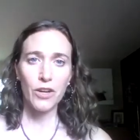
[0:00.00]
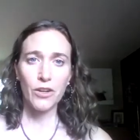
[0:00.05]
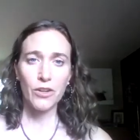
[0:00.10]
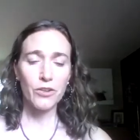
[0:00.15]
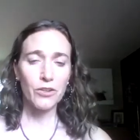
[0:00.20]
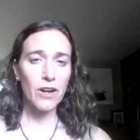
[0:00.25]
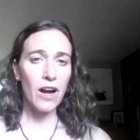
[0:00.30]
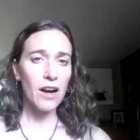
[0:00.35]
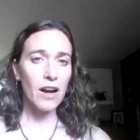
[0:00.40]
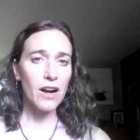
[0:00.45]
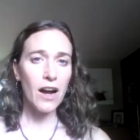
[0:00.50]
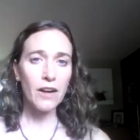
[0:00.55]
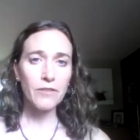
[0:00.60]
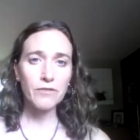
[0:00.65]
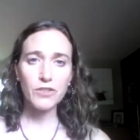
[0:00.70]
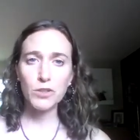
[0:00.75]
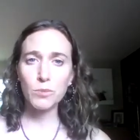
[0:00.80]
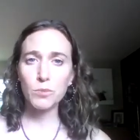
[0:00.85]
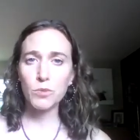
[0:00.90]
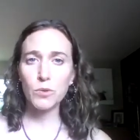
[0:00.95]
you're not
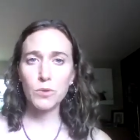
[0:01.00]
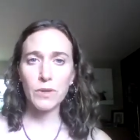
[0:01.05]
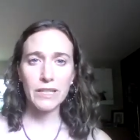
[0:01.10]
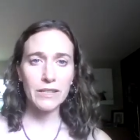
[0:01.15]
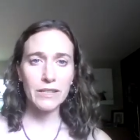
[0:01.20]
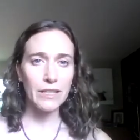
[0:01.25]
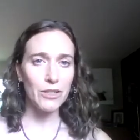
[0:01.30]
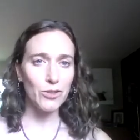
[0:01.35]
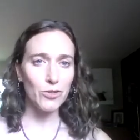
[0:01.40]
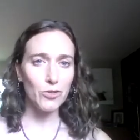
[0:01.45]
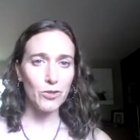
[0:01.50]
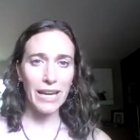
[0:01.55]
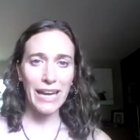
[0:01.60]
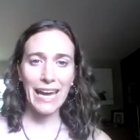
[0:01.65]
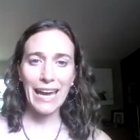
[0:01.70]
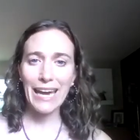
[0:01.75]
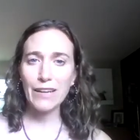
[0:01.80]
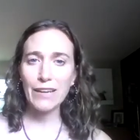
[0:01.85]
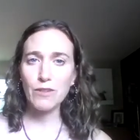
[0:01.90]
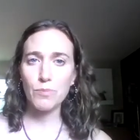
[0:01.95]
comfortable with it, you
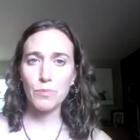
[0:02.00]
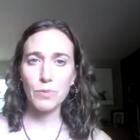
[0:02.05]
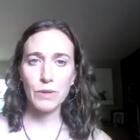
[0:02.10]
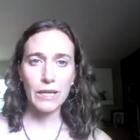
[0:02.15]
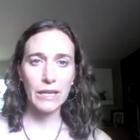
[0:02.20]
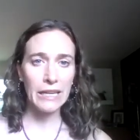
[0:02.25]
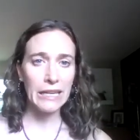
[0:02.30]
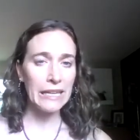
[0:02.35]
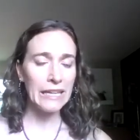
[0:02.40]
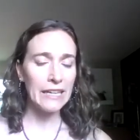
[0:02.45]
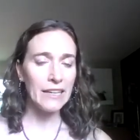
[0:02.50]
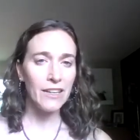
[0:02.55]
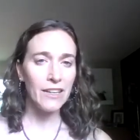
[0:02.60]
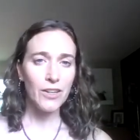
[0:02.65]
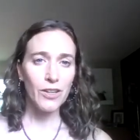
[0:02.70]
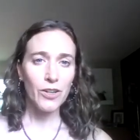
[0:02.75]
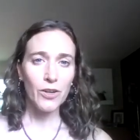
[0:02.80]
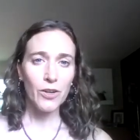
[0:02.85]
can't be,